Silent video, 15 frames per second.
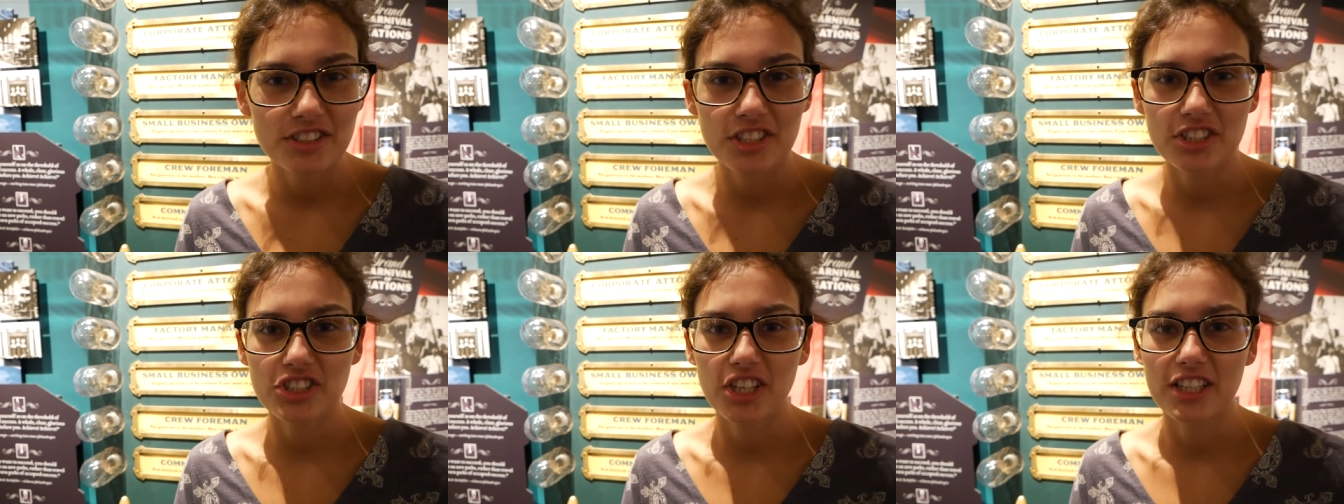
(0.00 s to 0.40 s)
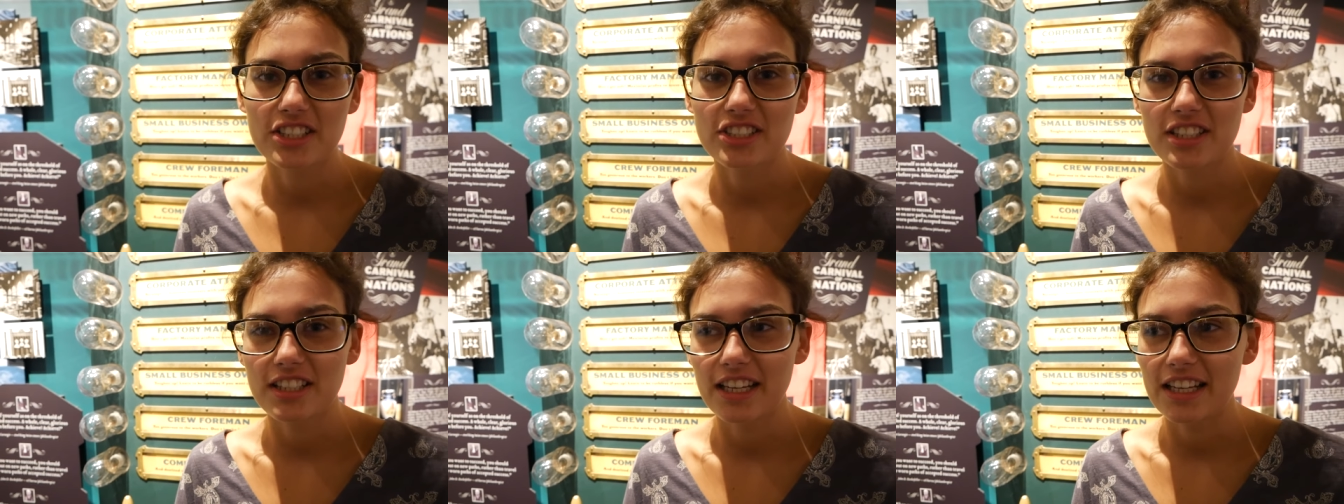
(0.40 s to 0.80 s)
to
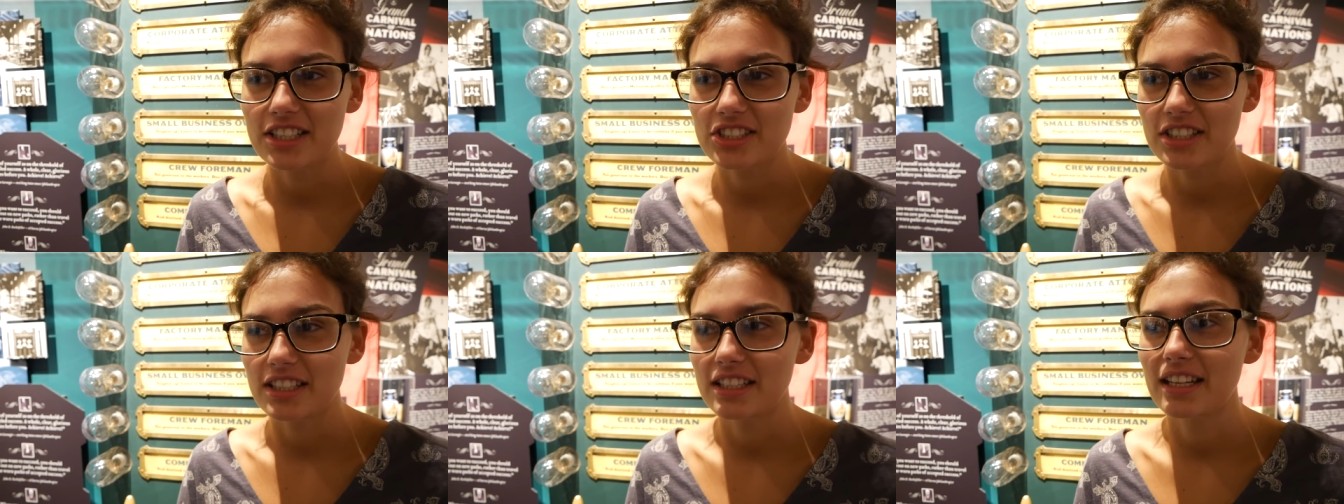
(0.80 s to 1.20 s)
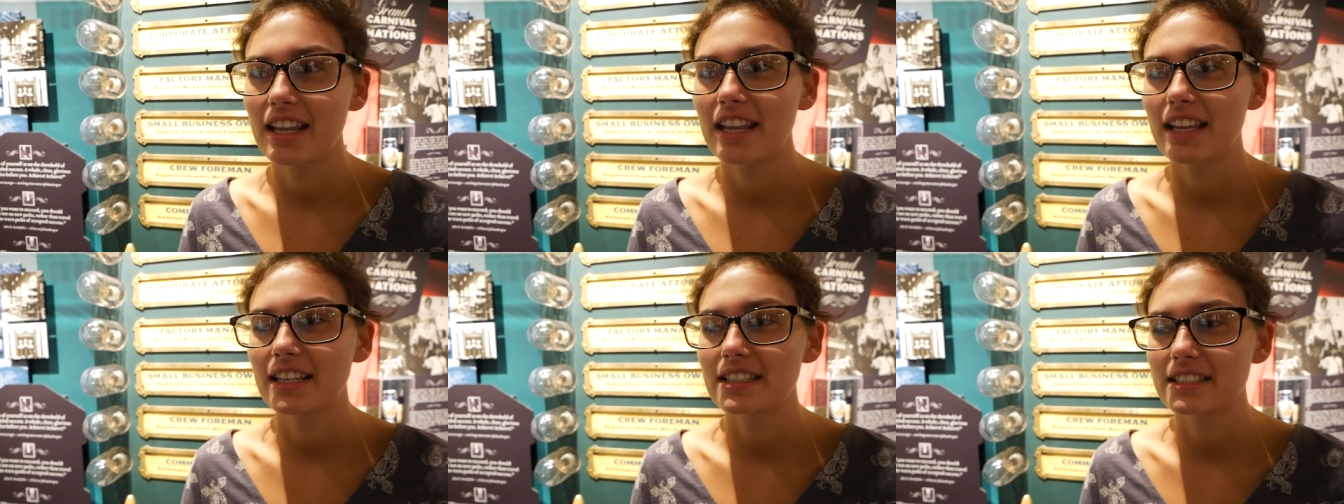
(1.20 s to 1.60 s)
change the nation
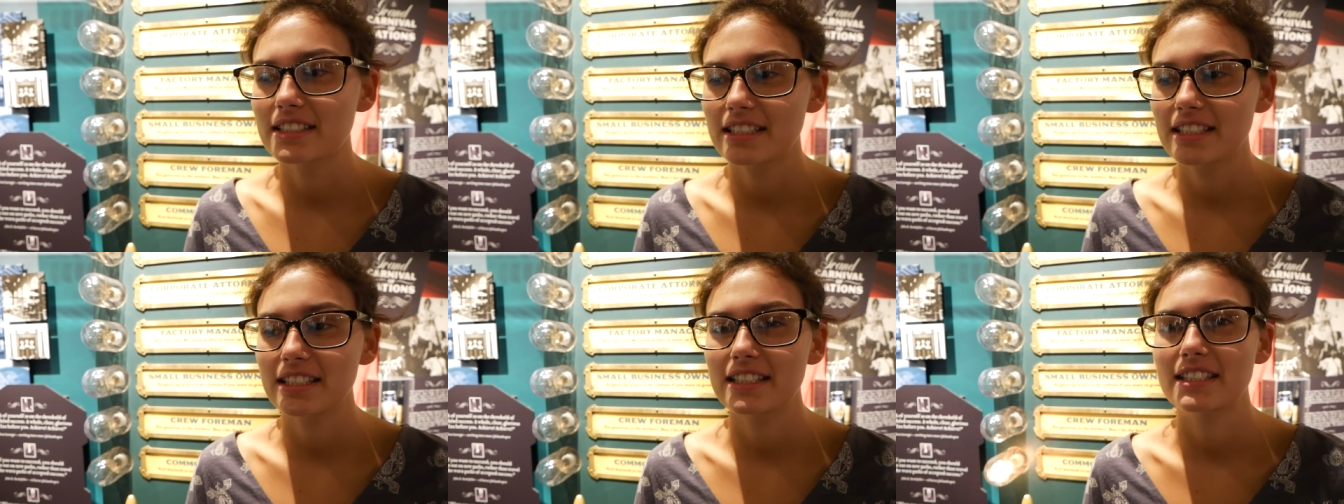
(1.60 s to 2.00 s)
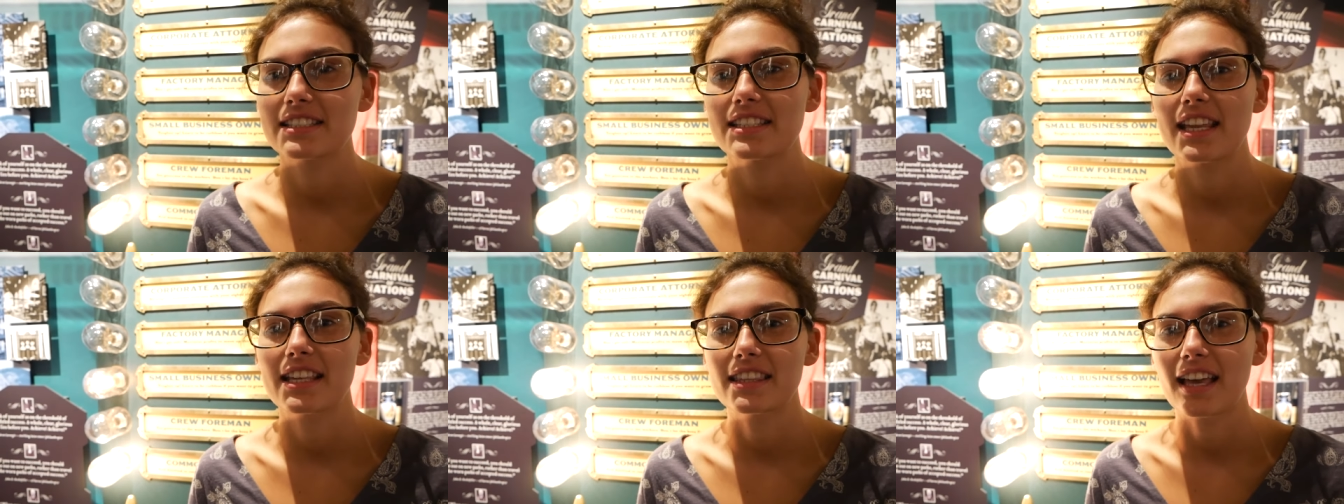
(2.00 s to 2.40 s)
and he
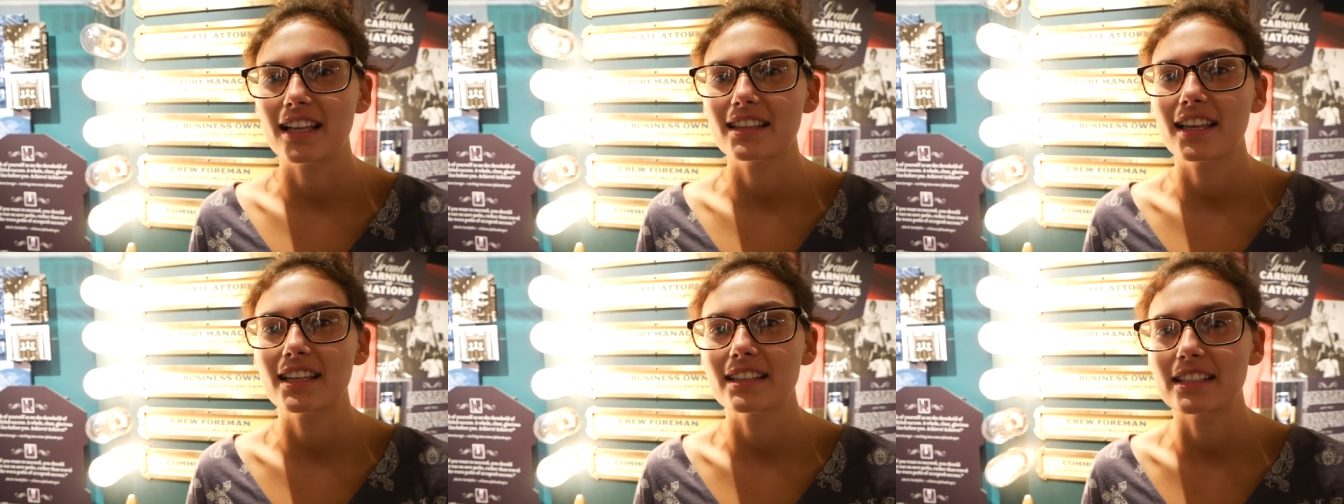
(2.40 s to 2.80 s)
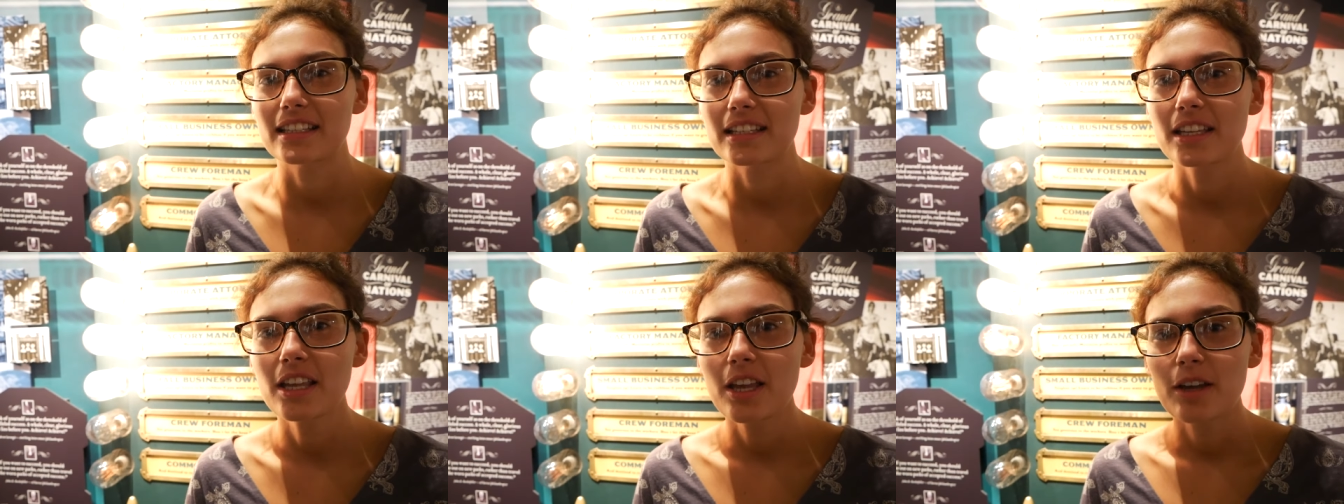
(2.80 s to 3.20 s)
didn't take that lightly,